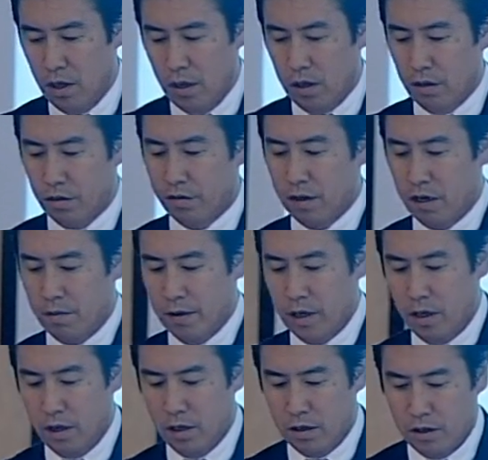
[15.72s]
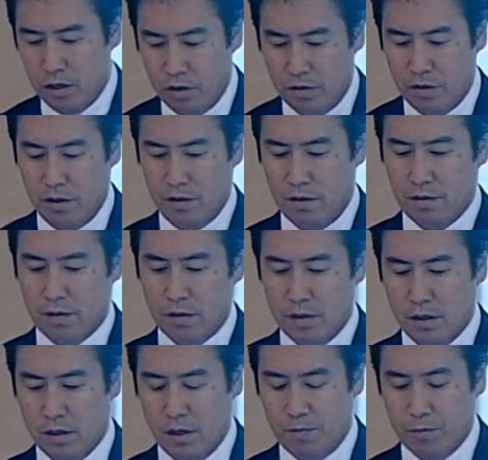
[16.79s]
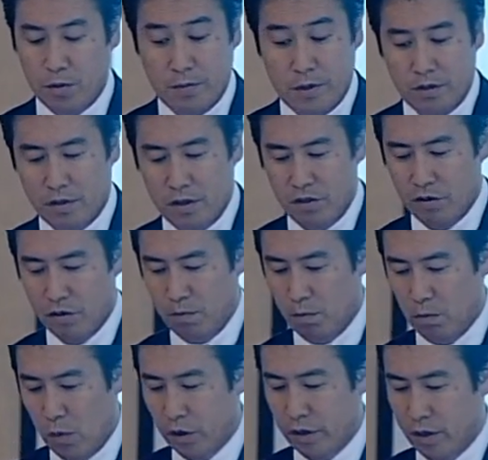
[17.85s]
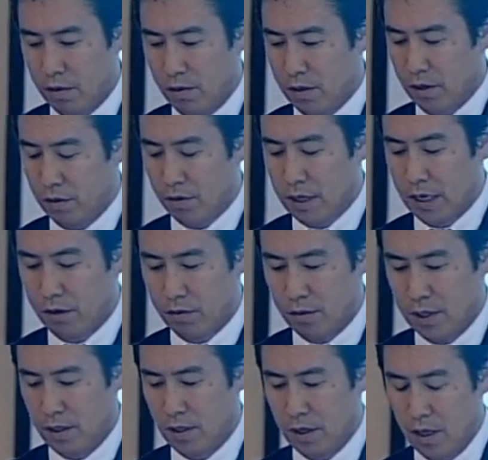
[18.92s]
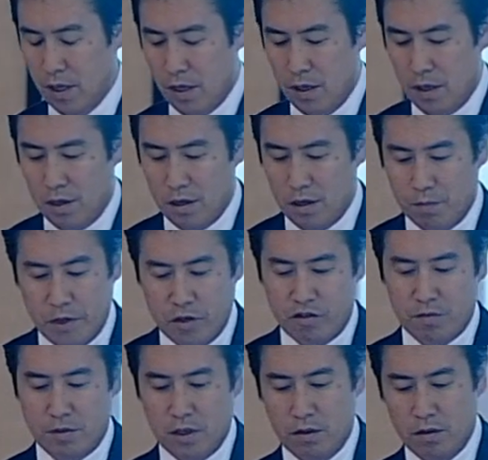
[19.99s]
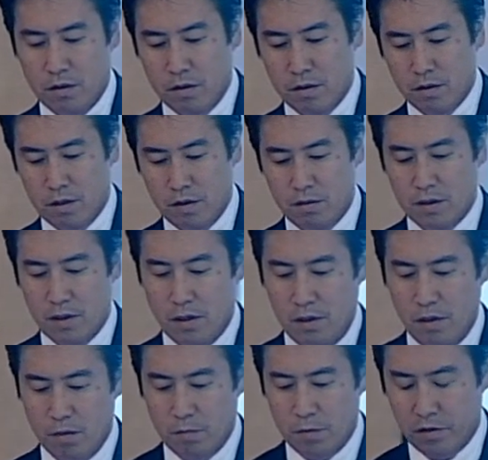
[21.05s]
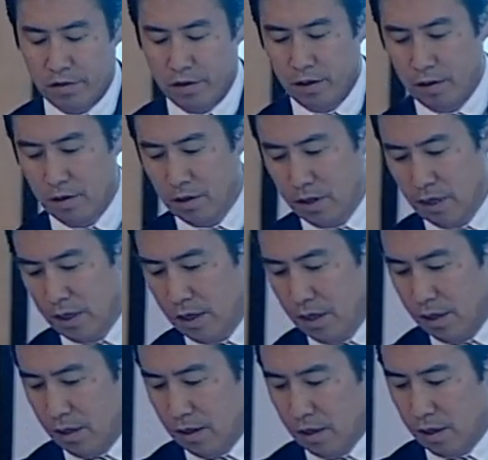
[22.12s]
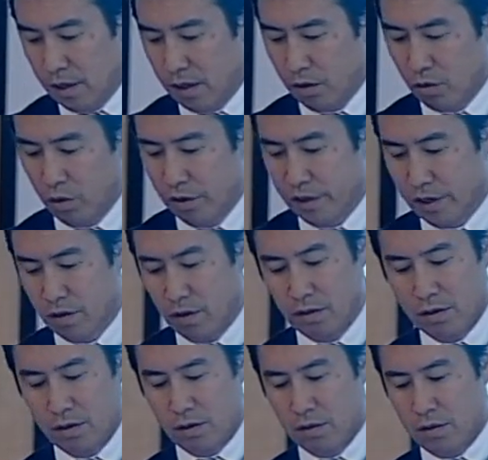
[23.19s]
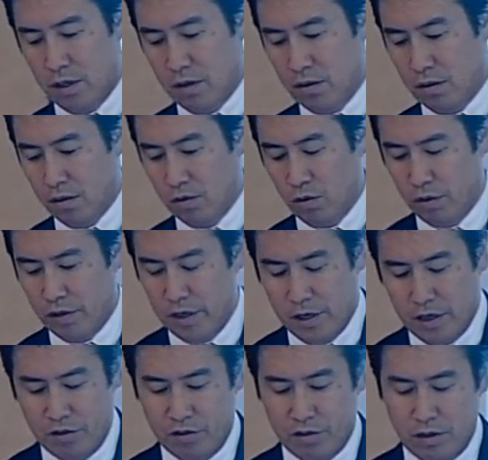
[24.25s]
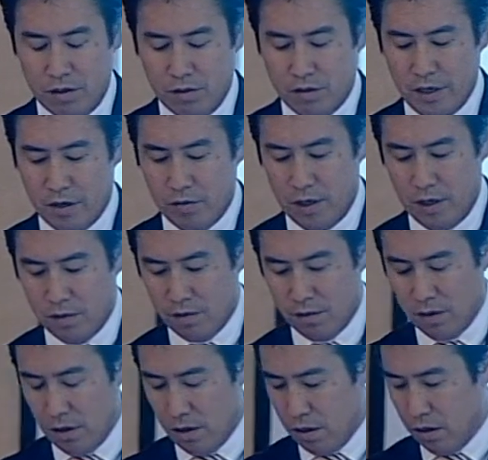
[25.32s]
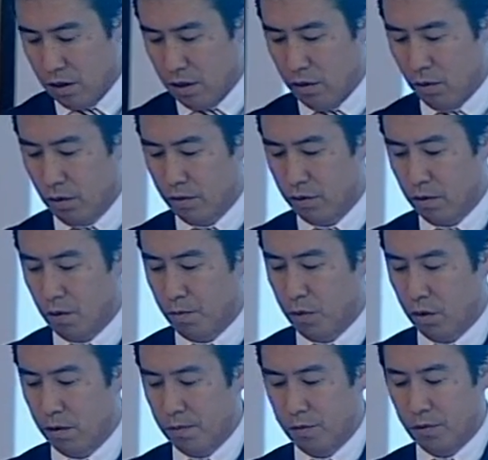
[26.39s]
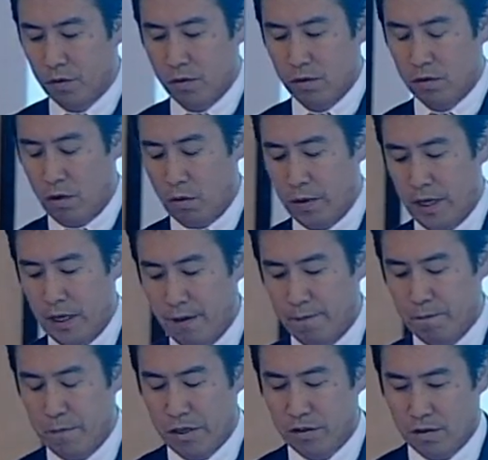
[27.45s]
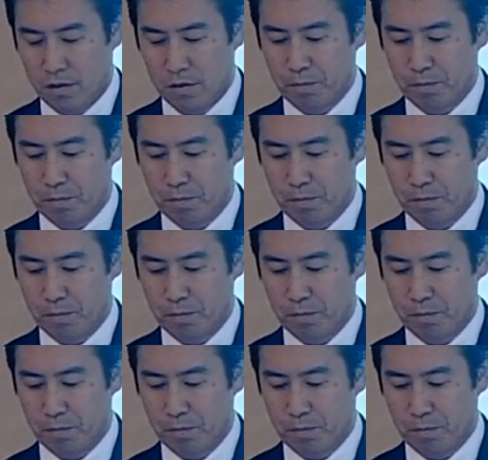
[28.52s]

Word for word: uh, survey analysis, implementation model and guideline, and measurement, testing, modeling, quality control or quality engineering techniques, and also problem solving method.